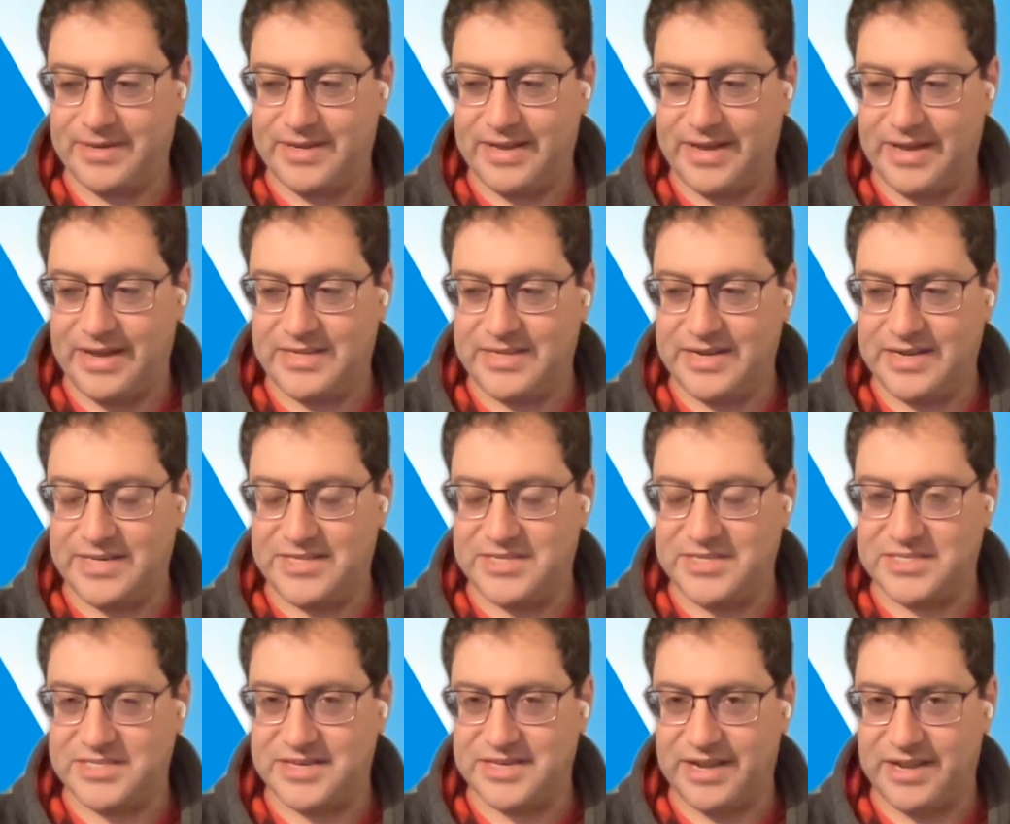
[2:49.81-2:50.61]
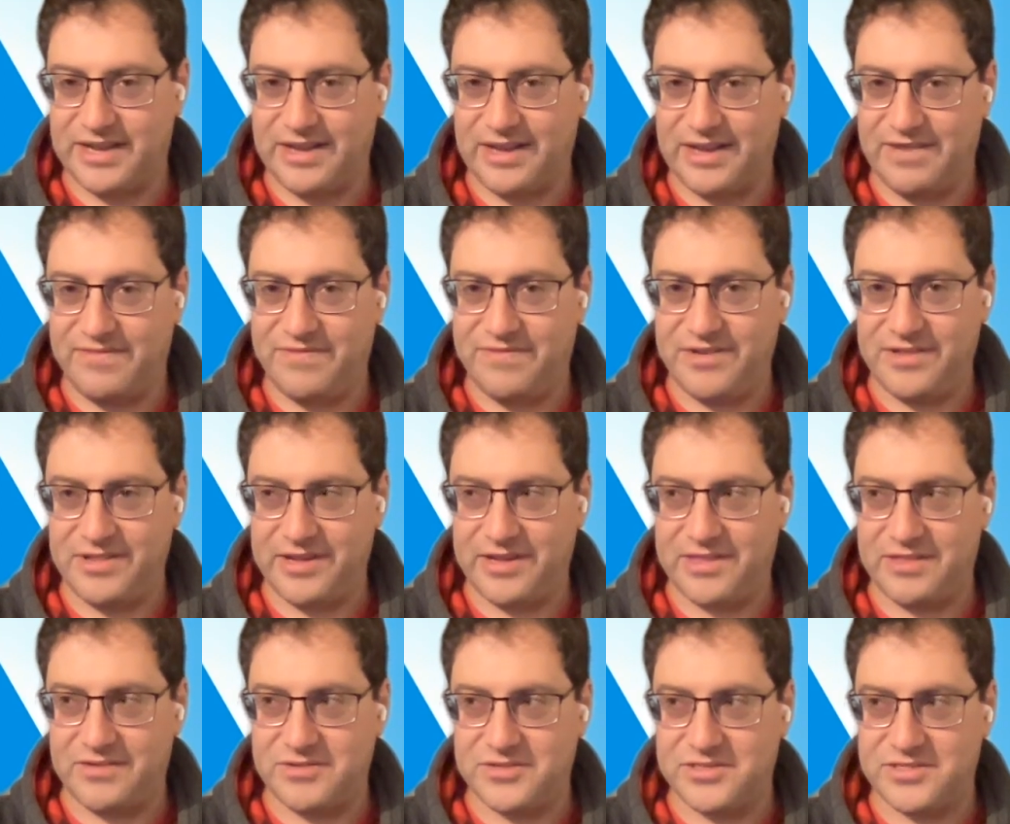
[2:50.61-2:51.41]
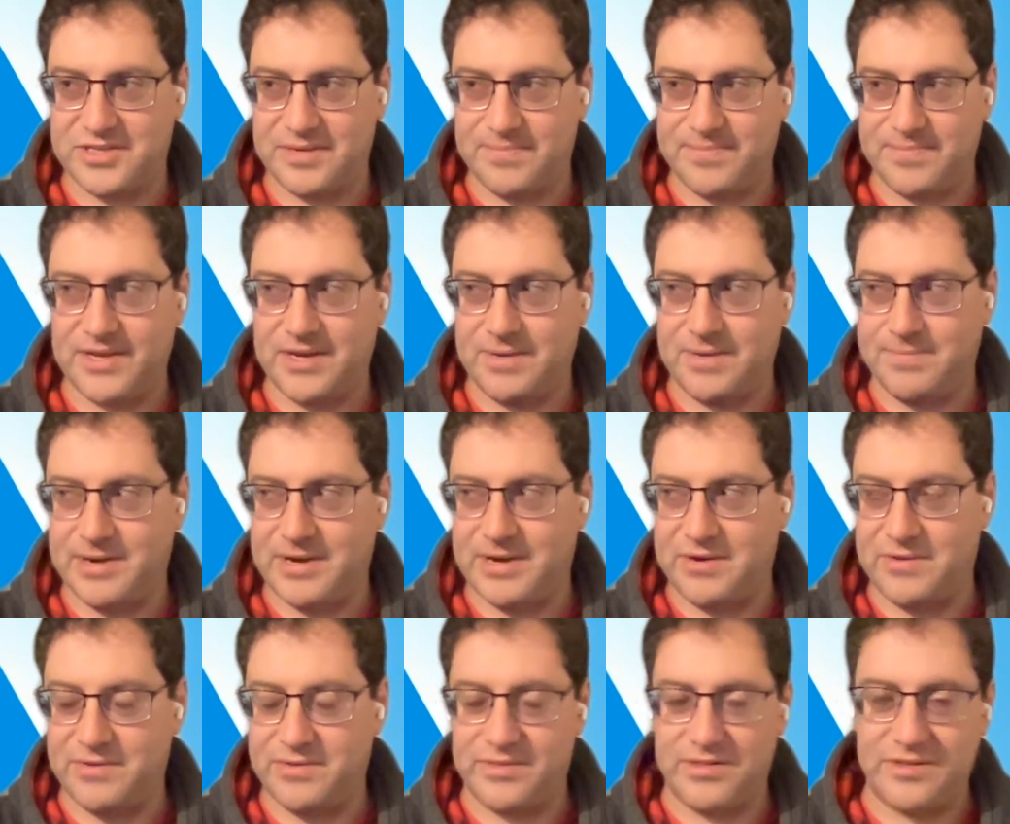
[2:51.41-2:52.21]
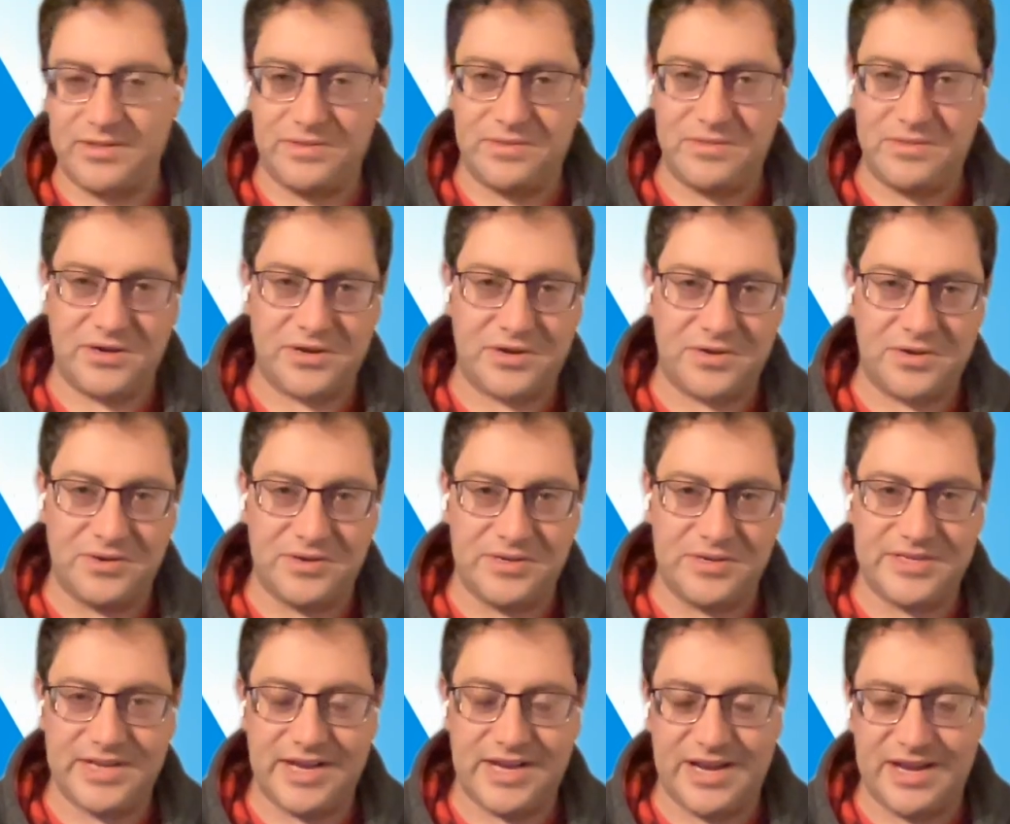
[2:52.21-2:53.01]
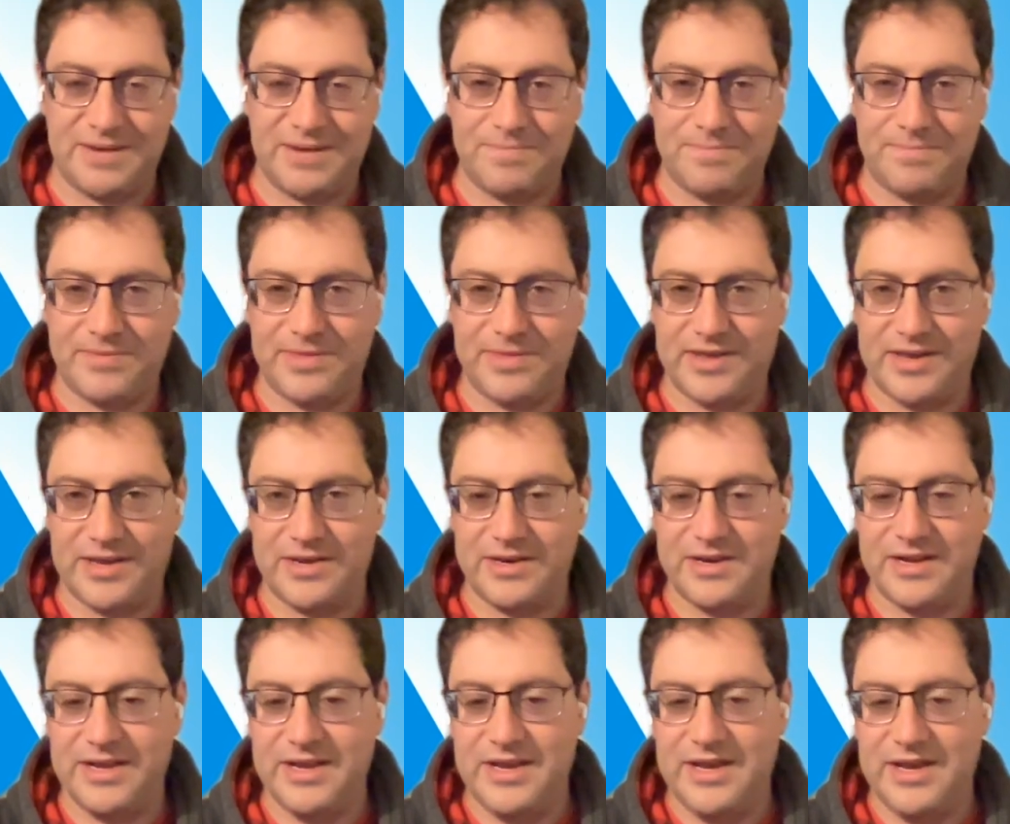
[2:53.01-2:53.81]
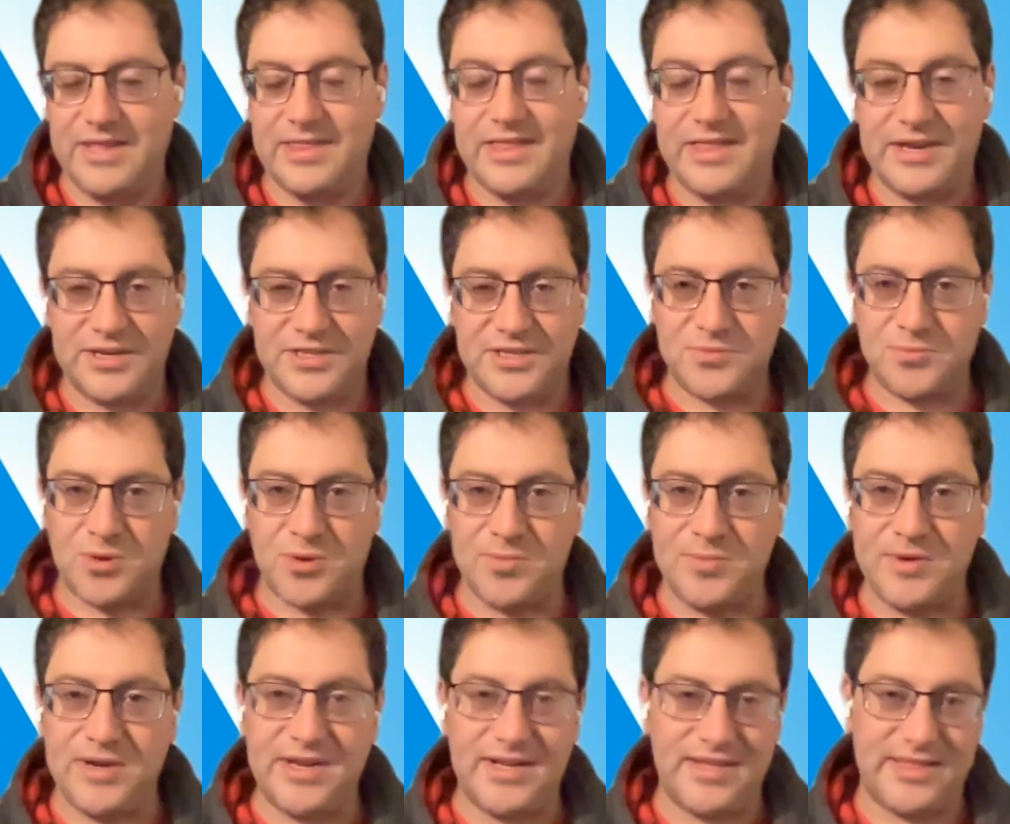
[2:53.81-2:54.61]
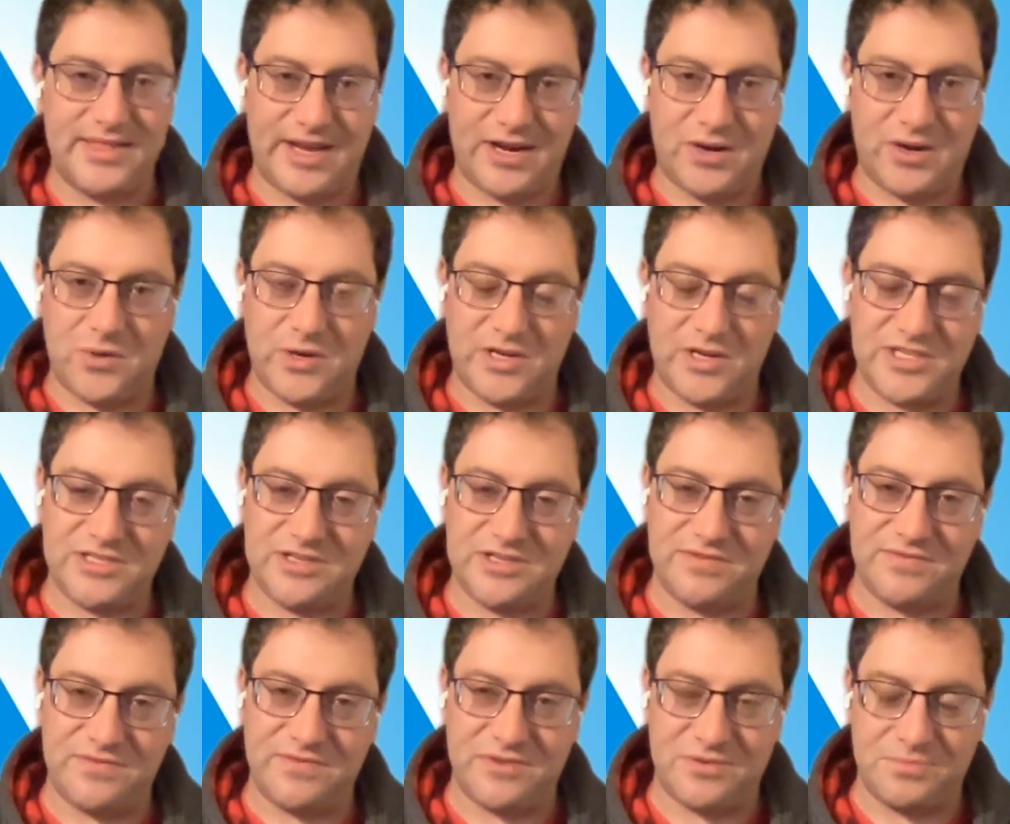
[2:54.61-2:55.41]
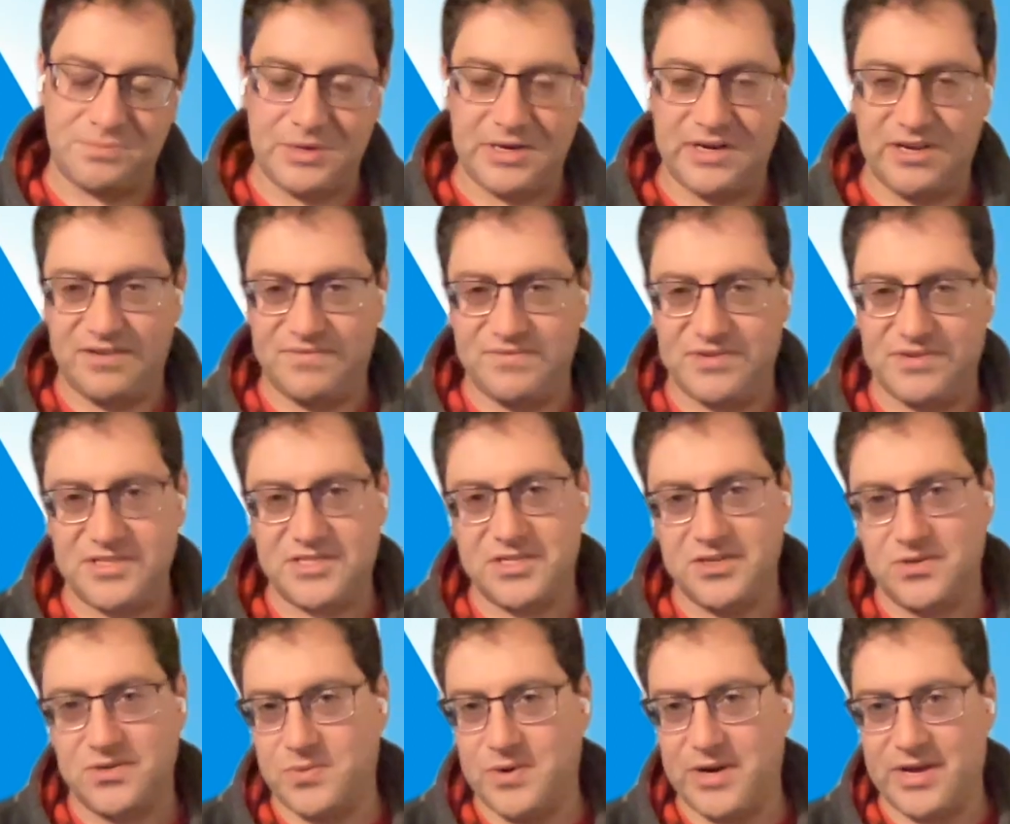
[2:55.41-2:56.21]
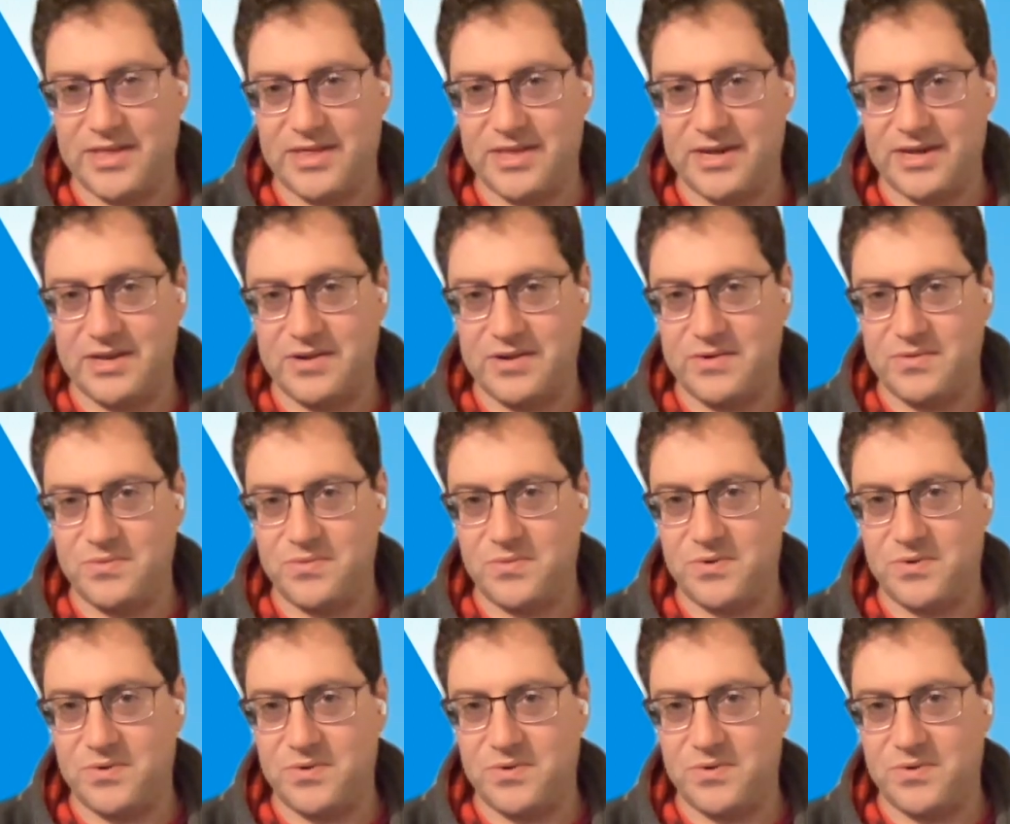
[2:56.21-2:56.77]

I, I just I, I, feel like there's something about the current time that that is permitting that question for many of us in a way that